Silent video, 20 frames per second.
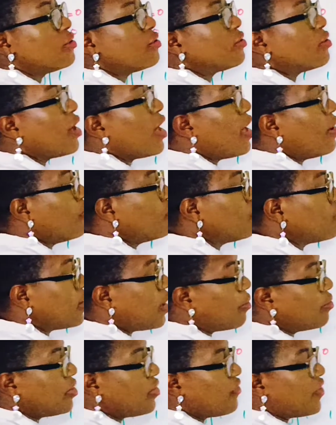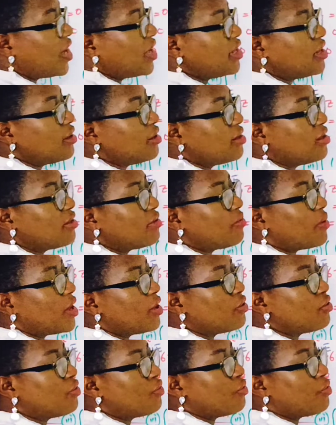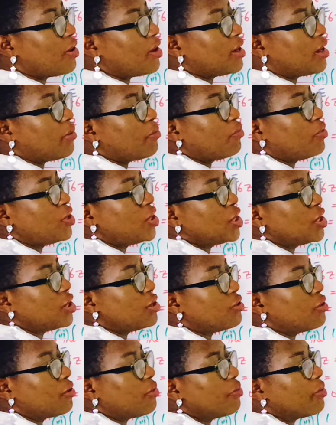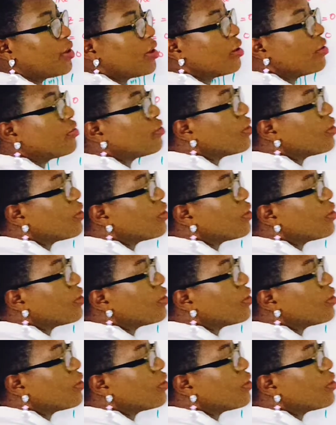So I'm dividing this by 2 and I'm pushing it up here.